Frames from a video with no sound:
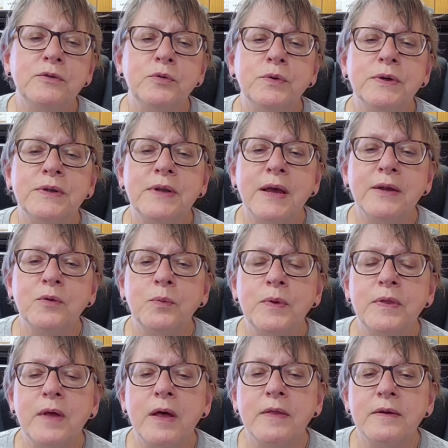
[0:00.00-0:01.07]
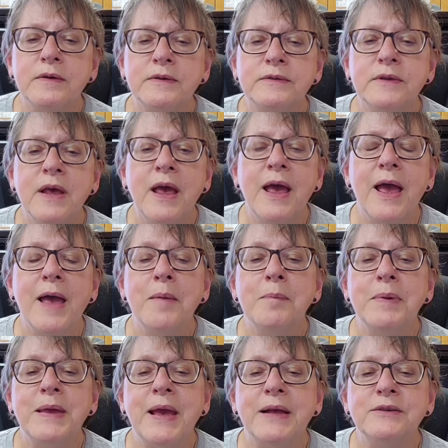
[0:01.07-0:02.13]
to connect with others
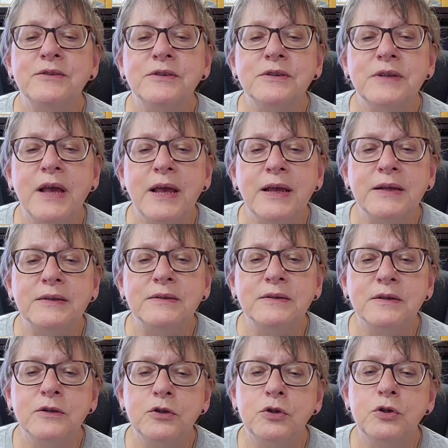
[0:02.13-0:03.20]
and be entertained.